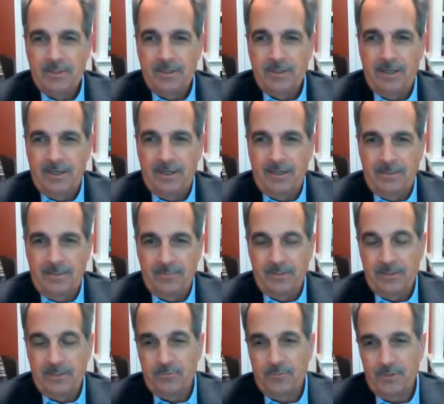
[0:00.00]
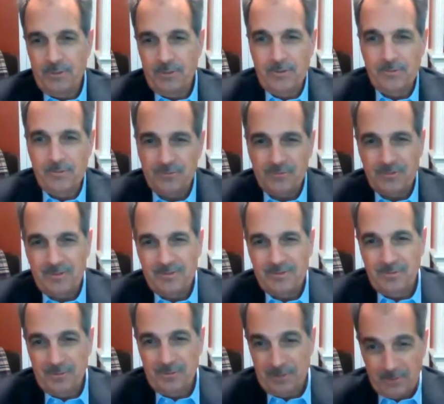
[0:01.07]
and then footnotes
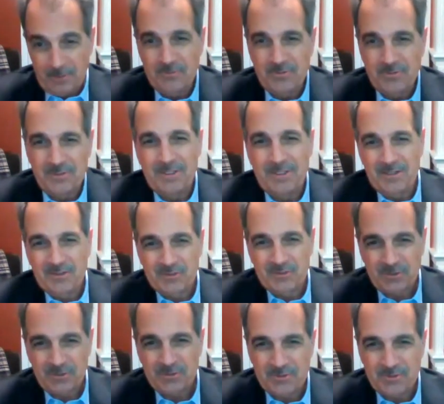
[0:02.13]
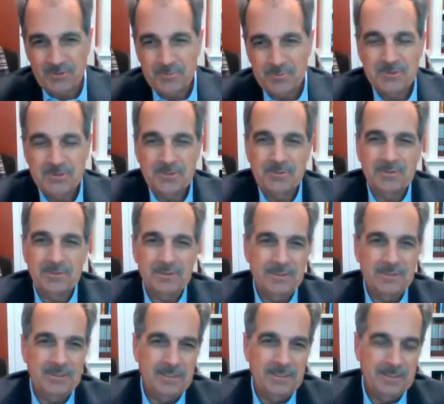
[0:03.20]
to the notes, and then excursus material
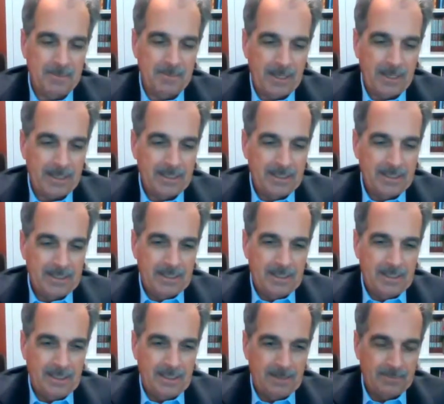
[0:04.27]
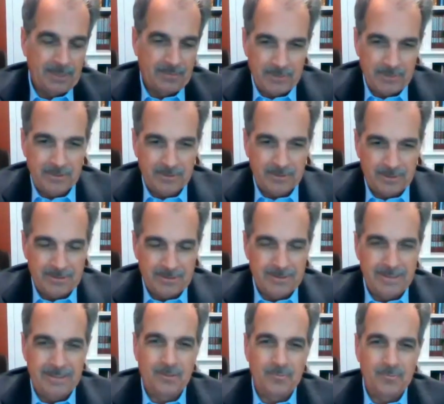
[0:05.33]
in the back. But I've written it all,
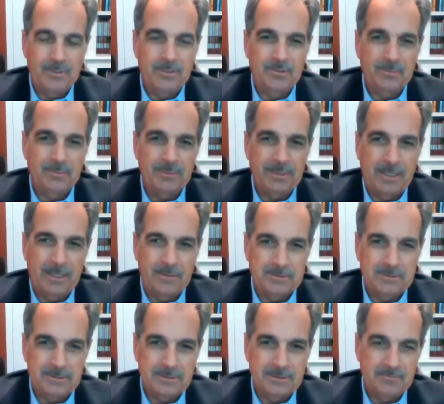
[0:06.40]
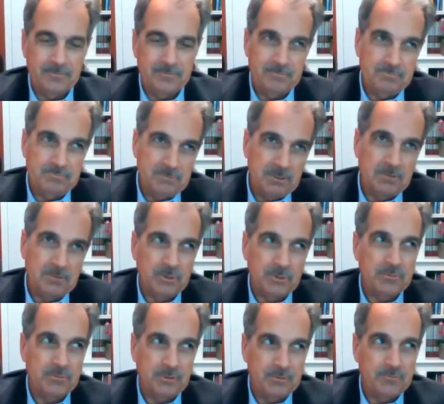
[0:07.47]
and hopefully it'll be out.
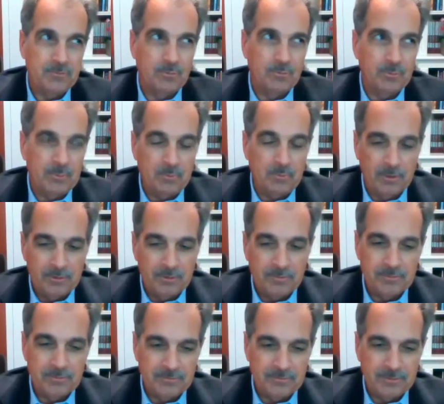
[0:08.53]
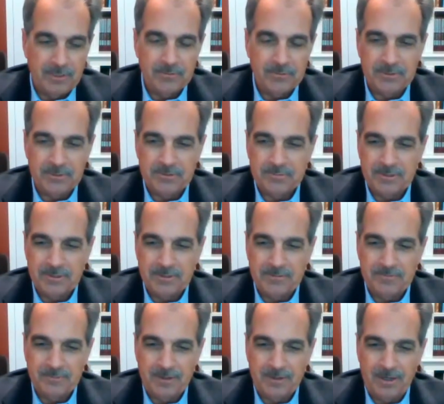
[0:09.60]
2024 would be wonderful, if not
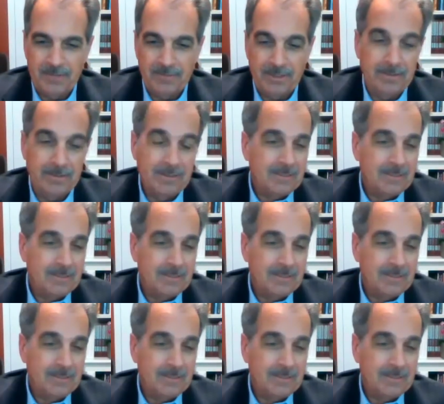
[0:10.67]
2025. And